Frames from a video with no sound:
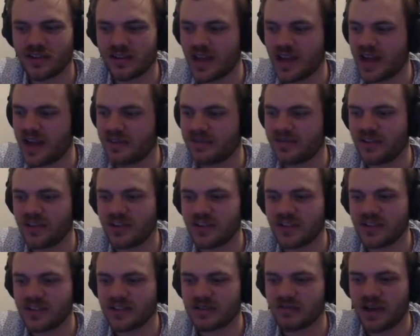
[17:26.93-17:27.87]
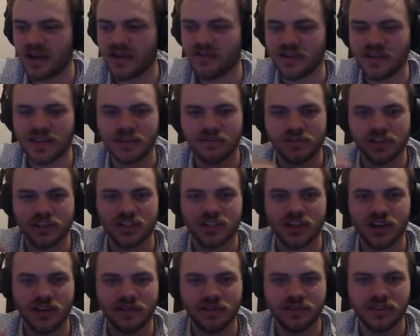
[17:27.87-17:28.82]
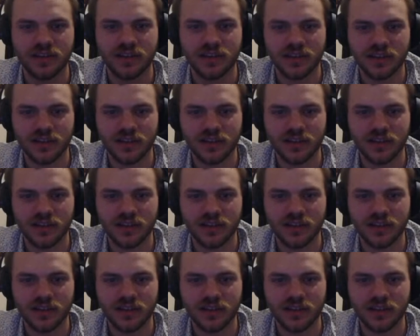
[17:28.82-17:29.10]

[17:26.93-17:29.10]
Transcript: advert where everything was soft.